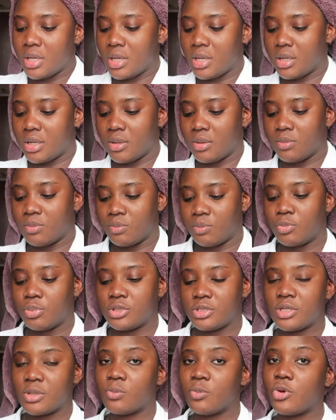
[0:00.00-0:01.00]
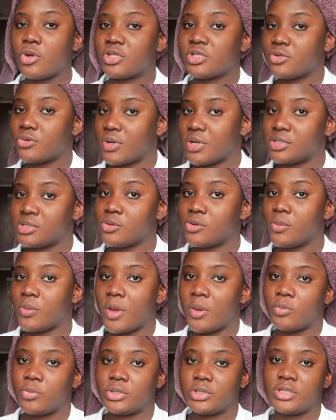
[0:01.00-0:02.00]
and I'm putting moisturizer on
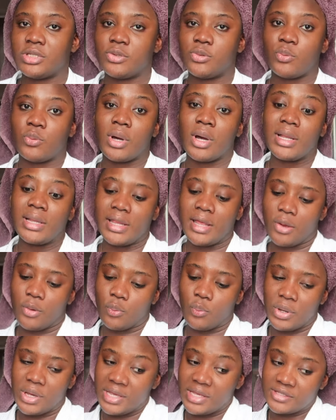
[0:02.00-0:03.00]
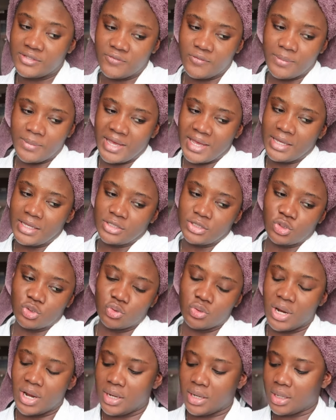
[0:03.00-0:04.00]
my body while I wait for my hair to
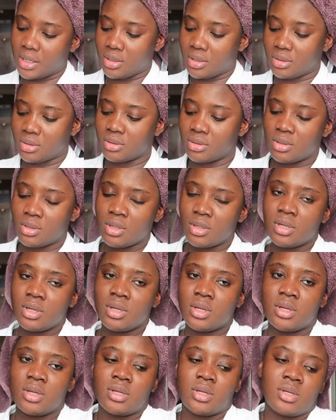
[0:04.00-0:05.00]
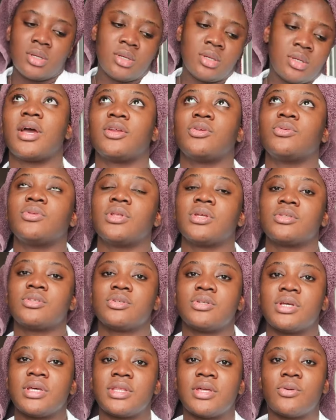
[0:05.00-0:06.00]
dry. I know that
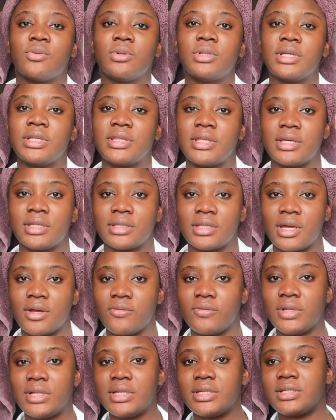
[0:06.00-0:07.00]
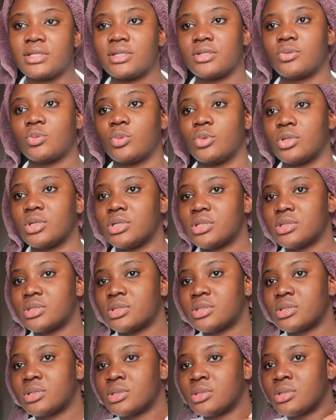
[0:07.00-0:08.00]
today the only thing that I really did
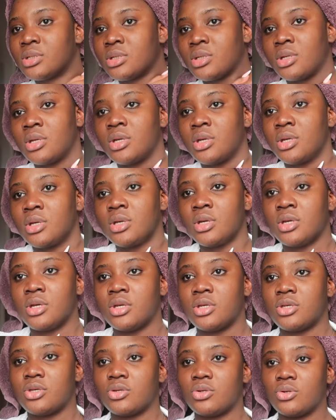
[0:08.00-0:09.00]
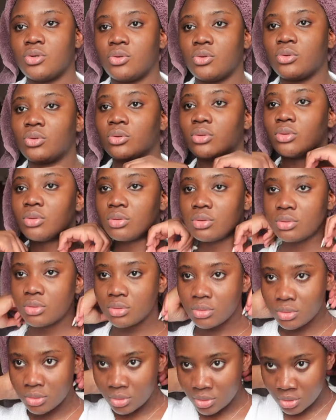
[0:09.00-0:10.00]
was, you
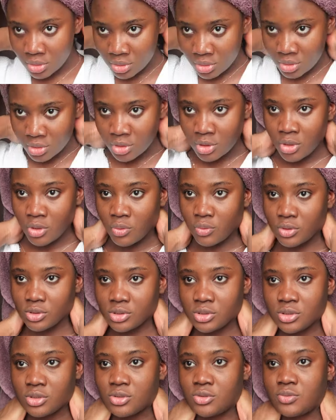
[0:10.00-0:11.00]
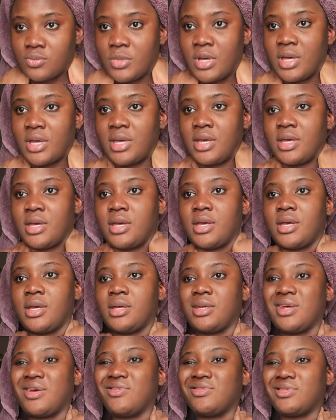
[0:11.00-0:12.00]
know, was to do my hair,
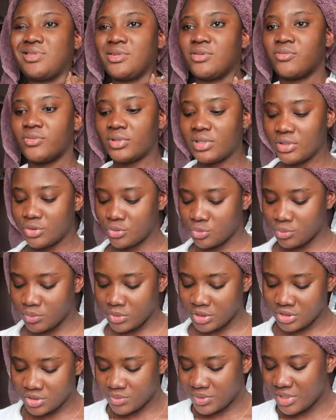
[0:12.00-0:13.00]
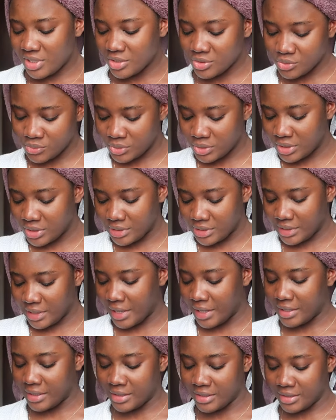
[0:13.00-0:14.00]
and I didn't really do much, but that's
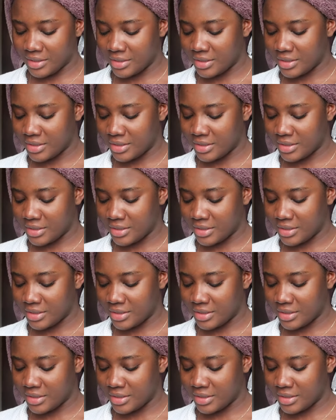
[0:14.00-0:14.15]
okay.